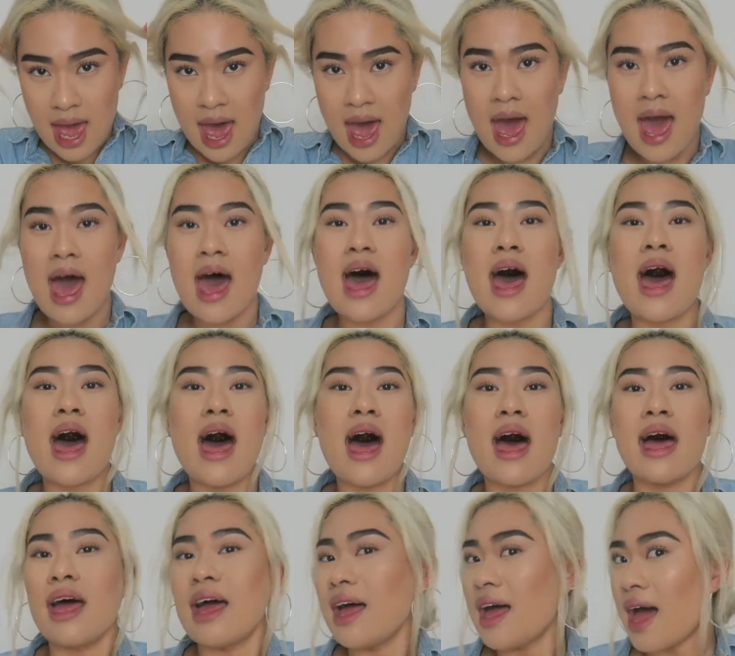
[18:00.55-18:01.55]

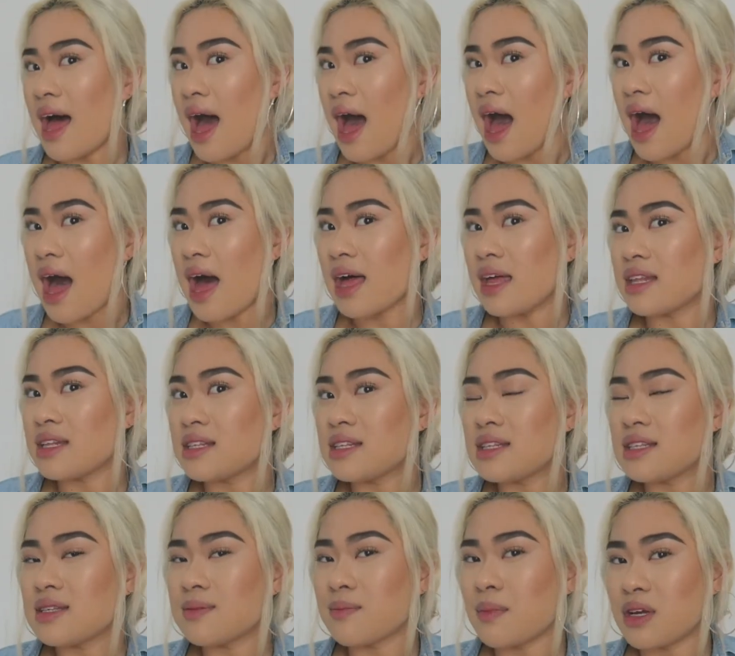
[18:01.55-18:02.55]
hair
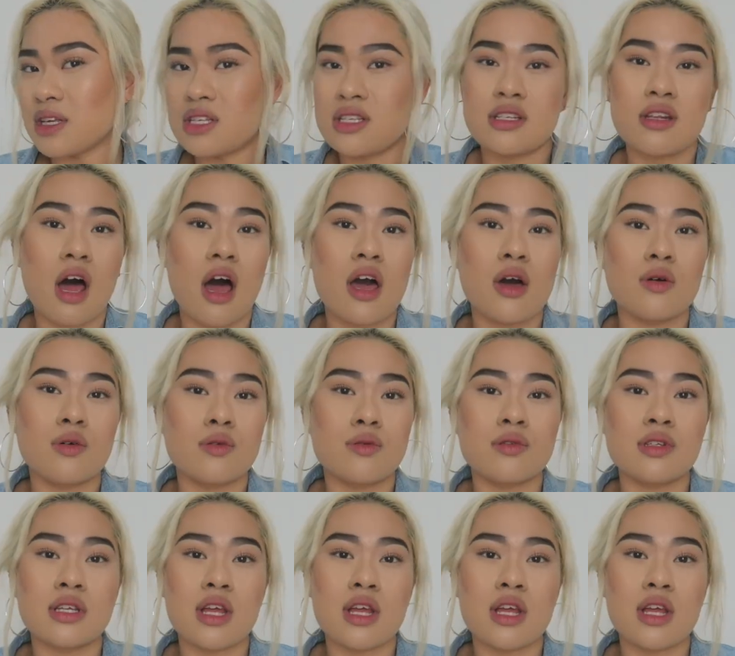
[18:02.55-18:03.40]
and my style,